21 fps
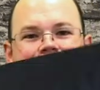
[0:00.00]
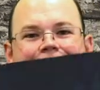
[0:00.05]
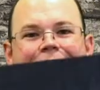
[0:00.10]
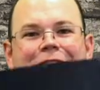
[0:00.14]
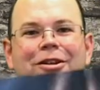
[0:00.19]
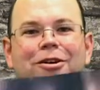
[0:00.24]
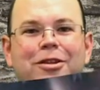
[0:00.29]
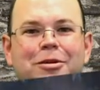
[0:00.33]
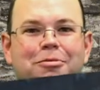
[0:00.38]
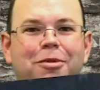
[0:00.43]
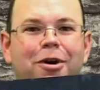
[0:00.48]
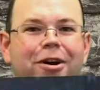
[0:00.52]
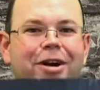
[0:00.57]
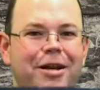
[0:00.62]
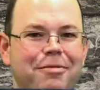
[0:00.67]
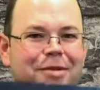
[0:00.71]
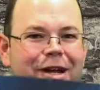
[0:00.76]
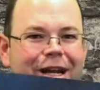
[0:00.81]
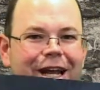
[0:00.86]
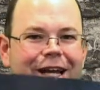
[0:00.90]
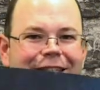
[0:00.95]
The part I
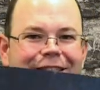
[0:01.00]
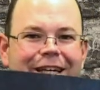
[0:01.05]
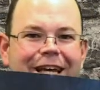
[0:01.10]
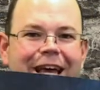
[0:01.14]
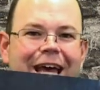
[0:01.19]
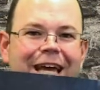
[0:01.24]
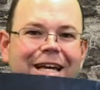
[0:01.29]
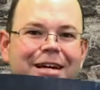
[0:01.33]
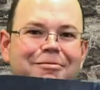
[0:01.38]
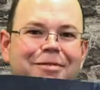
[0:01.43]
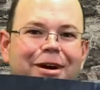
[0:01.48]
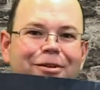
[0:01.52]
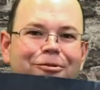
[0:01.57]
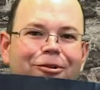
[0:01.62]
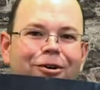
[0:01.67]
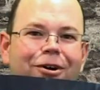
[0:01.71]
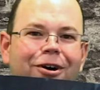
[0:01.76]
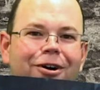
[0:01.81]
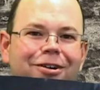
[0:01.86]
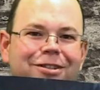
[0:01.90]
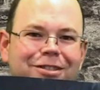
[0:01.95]
might actually hang on my
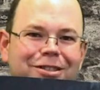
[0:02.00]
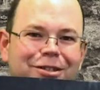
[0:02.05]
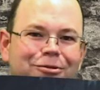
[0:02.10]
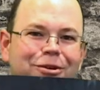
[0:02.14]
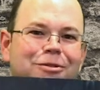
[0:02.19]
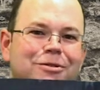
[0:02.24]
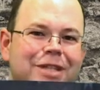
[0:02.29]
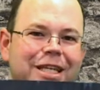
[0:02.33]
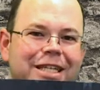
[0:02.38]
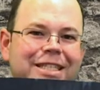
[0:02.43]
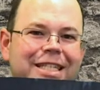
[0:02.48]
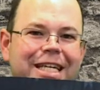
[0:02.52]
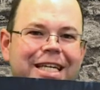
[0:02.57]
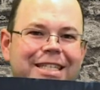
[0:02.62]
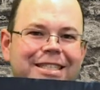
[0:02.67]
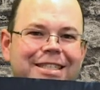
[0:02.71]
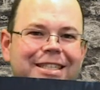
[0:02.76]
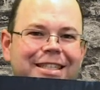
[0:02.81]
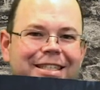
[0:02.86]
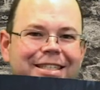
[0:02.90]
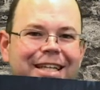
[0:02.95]
wall is the one with the
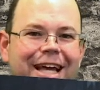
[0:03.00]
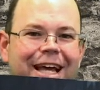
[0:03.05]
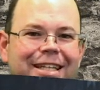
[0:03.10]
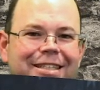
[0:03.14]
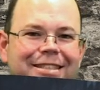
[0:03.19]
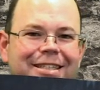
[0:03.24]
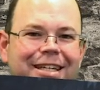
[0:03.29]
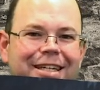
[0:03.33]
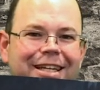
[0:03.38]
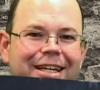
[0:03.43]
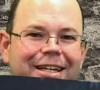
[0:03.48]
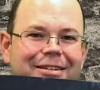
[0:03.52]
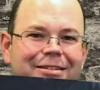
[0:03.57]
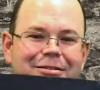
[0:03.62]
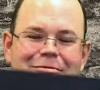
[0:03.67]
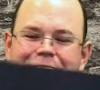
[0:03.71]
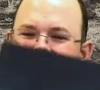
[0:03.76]
dings and the dents in it.